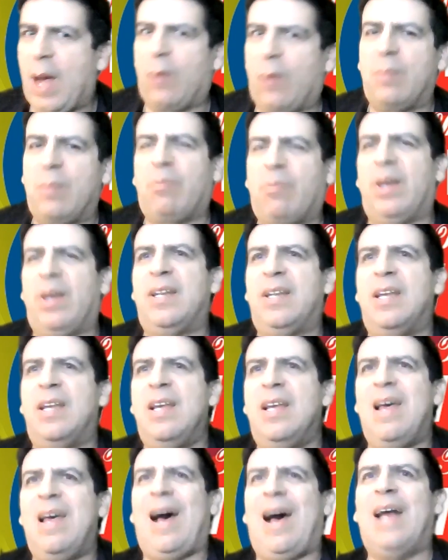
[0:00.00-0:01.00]
out. But
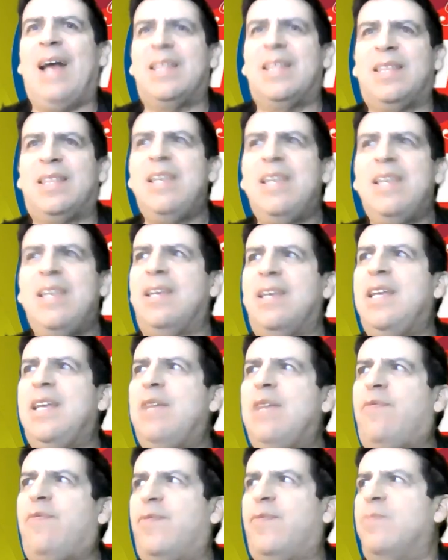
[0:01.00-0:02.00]
I think
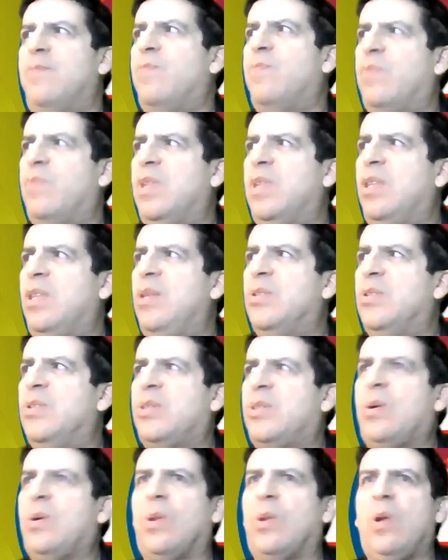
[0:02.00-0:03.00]
if you
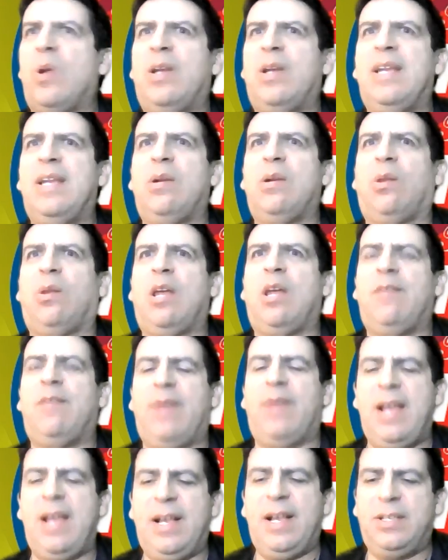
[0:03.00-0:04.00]
start looking at your life
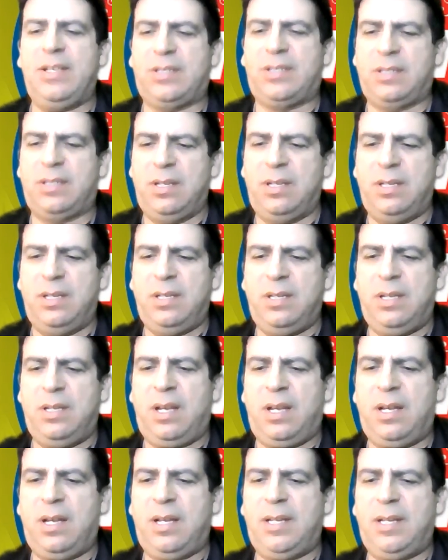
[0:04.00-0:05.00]
as
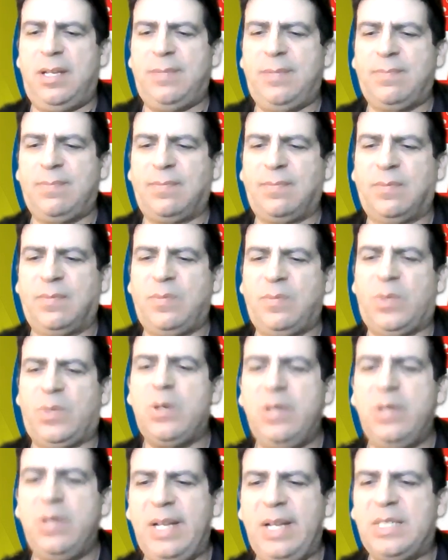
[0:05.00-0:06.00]
uh,
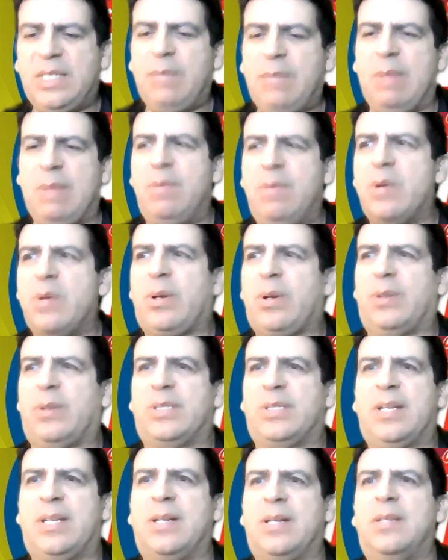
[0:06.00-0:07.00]
there needs to be
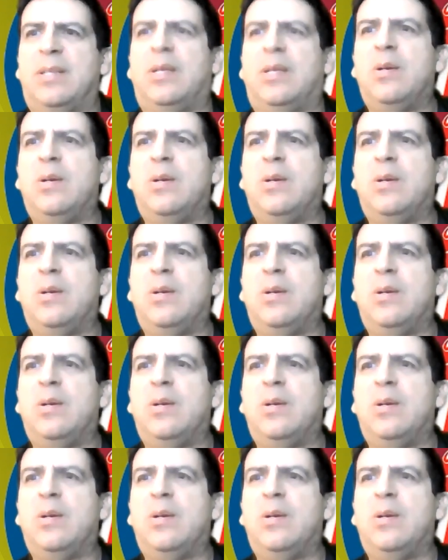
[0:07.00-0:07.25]
miracles there.